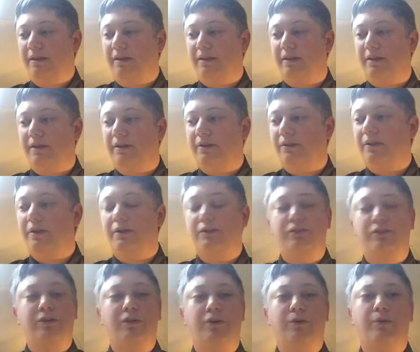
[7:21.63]

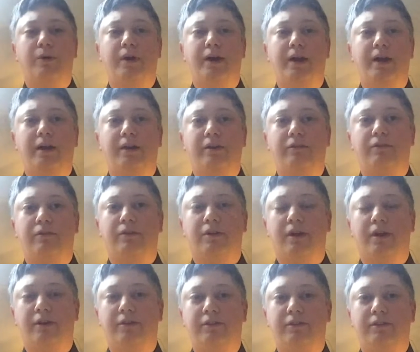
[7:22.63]
There's no way for
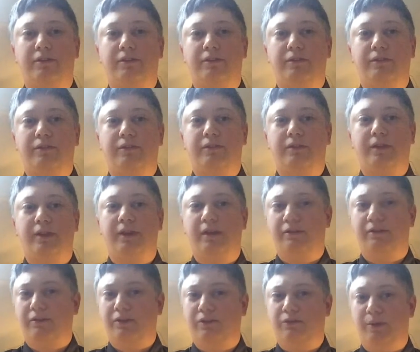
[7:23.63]
us to
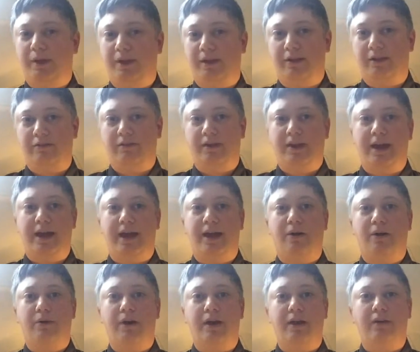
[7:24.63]
live as we live
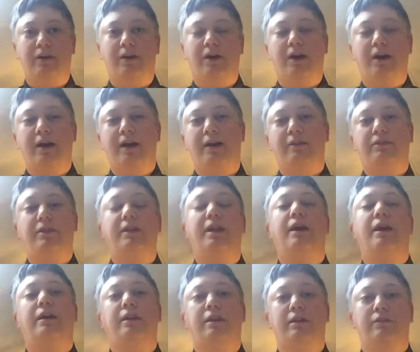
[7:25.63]
now and not have a
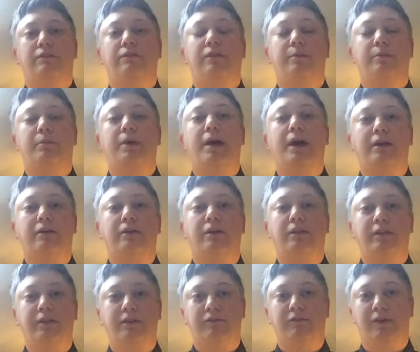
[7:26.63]
negative impact
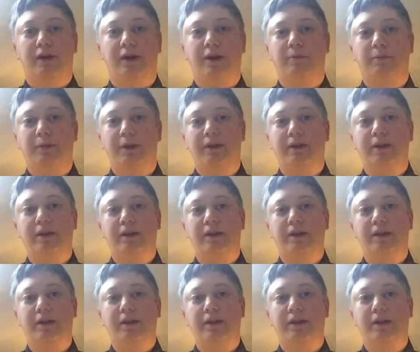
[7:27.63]
on the environment.